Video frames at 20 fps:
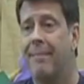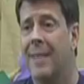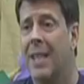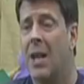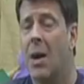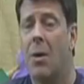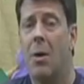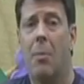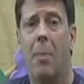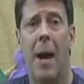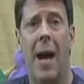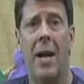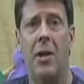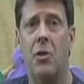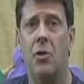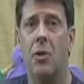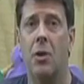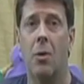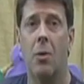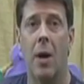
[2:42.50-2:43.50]
you know, in
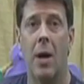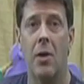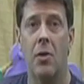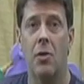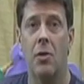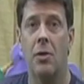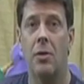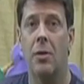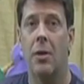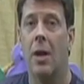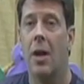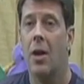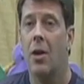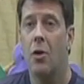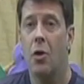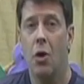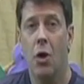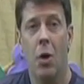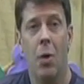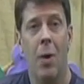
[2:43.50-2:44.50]
past generations
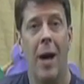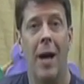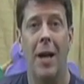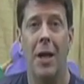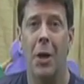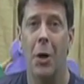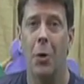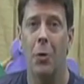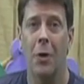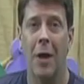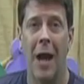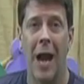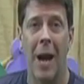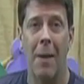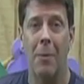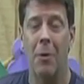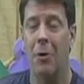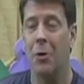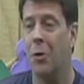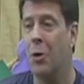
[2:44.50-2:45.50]
knew how to use a
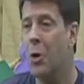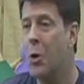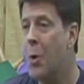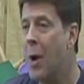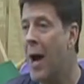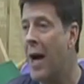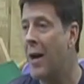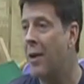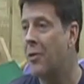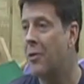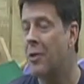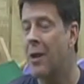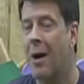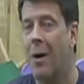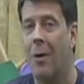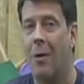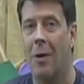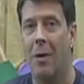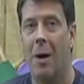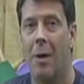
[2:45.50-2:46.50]
hammer, knew how to
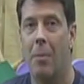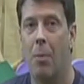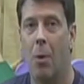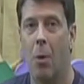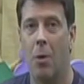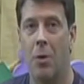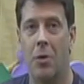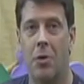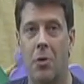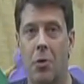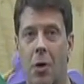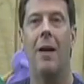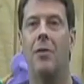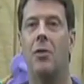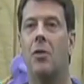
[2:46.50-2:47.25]
saw a board straight.